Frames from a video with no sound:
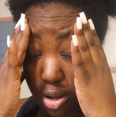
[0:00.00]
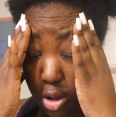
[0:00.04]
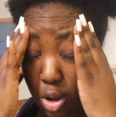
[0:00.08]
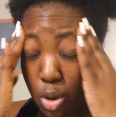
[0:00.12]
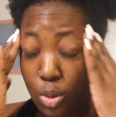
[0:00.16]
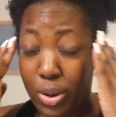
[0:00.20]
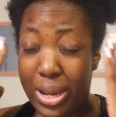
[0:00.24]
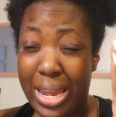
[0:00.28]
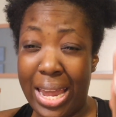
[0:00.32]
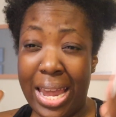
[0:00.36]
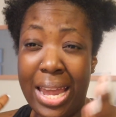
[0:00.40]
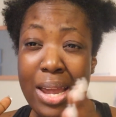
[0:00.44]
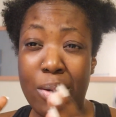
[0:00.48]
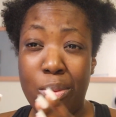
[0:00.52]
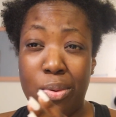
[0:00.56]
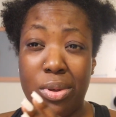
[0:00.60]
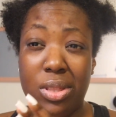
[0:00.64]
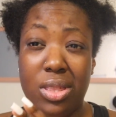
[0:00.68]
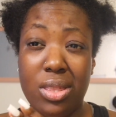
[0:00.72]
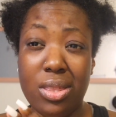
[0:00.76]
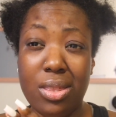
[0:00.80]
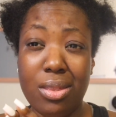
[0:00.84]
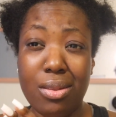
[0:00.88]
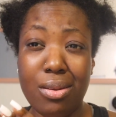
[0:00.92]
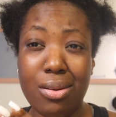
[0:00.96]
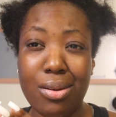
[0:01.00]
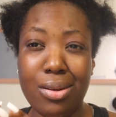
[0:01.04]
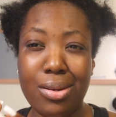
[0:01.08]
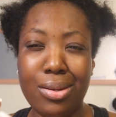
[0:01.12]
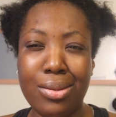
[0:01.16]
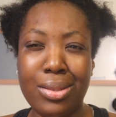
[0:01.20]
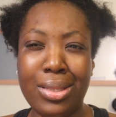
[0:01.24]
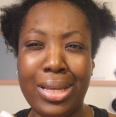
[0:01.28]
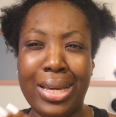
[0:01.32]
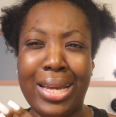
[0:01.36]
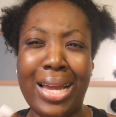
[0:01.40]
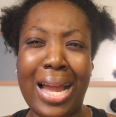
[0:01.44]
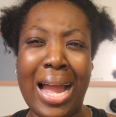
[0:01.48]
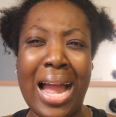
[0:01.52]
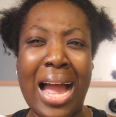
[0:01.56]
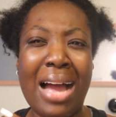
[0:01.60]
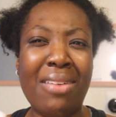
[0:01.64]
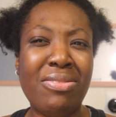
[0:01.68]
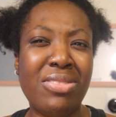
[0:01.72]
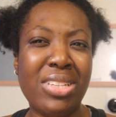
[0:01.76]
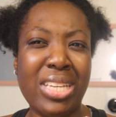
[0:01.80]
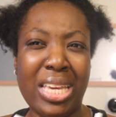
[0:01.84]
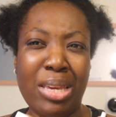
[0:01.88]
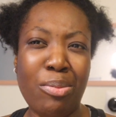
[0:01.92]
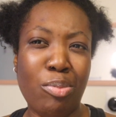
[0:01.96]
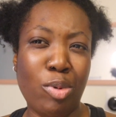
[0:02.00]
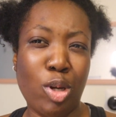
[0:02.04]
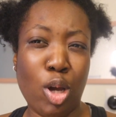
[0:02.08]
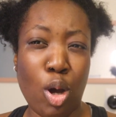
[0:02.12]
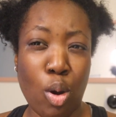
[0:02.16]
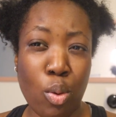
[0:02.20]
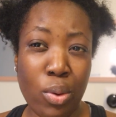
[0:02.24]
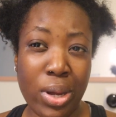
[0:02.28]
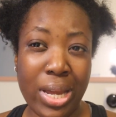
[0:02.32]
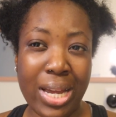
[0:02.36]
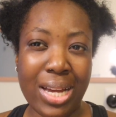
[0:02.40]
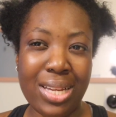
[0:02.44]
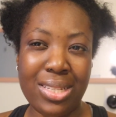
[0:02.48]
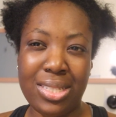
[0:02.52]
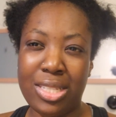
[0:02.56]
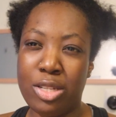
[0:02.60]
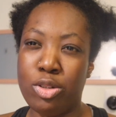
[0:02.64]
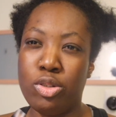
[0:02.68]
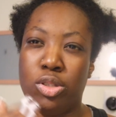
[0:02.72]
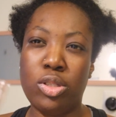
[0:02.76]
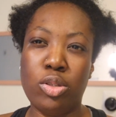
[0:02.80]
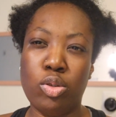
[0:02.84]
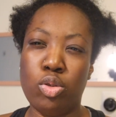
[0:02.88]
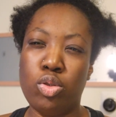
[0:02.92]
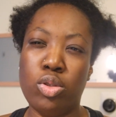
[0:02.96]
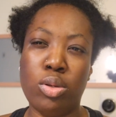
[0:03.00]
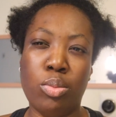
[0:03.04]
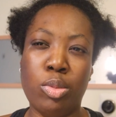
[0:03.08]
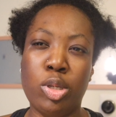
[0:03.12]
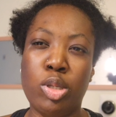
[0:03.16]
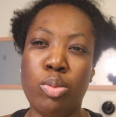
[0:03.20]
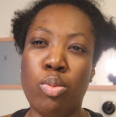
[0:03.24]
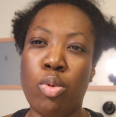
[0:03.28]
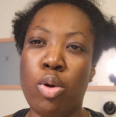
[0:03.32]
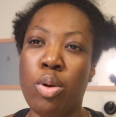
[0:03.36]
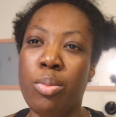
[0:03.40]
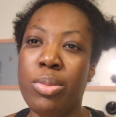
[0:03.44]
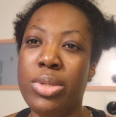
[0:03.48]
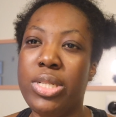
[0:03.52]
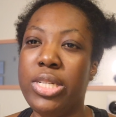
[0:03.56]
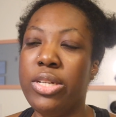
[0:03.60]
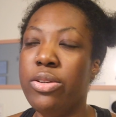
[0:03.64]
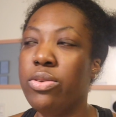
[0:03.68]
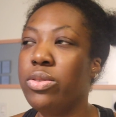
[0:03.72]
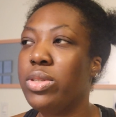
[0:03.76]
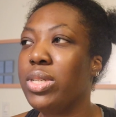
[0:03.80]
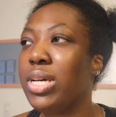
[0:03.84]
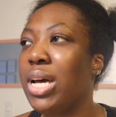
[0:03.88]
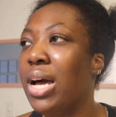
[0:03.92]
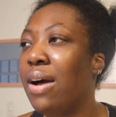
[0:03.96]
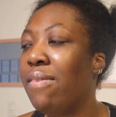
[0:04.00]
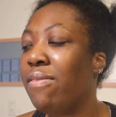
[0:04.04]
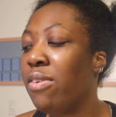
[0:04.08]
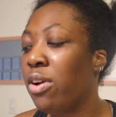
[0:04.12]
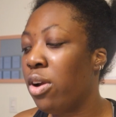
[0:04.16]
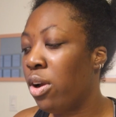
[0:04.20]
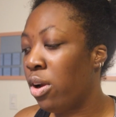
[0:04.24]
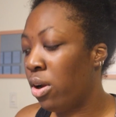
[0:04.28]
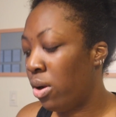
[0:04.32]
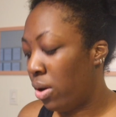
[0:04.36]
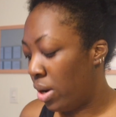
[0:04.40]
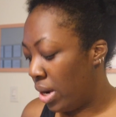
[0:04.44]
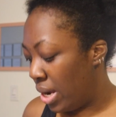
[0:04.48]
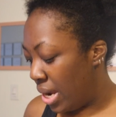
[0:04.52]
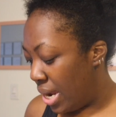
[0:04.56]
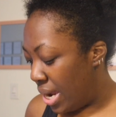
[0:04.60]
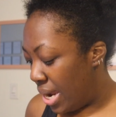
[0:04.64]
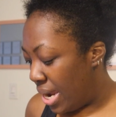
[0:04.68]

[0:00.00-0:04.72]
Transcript: okay with like I have to keep going because there's still so much more material to cover.